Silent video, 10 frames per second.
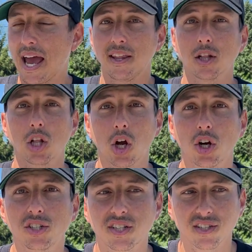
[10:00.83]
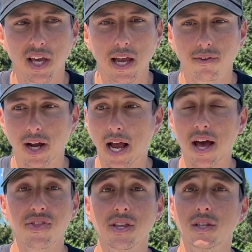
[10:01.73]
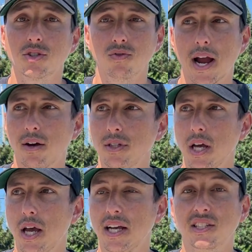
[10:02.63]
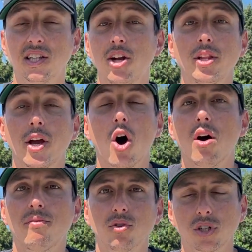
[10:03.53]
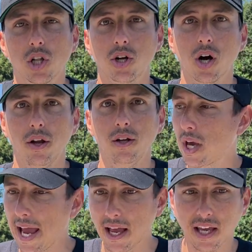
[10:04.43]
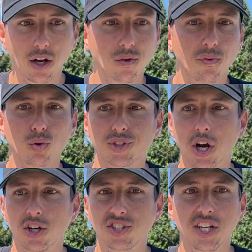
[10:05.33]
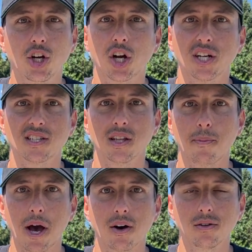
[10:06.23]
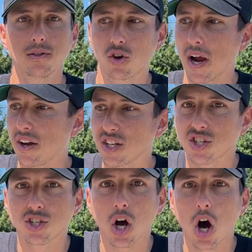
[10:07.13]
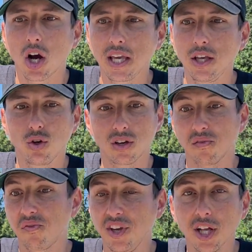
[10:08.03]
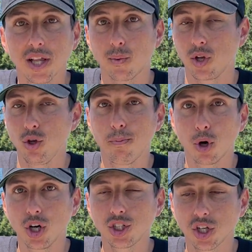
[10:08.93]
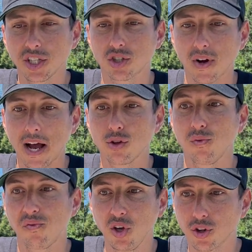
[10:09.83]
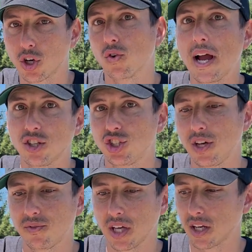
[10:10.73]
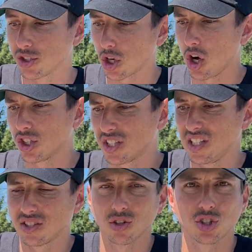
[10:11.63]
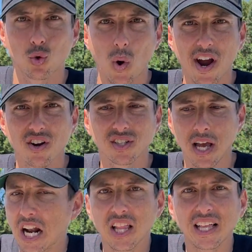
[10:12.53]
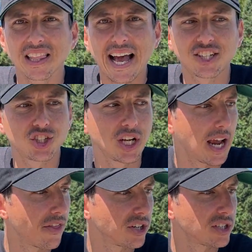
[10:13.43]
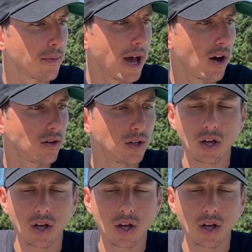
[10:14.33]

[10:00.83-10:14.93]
and learn to skate, right? I think this ground is literally awful to learn on. Can't get your full turns in, you're gonna slip out. Ground is soggy, you can feel it. When you push on this ground, you feel the ground shifting because they're all just these little squares that are like latched together somehow,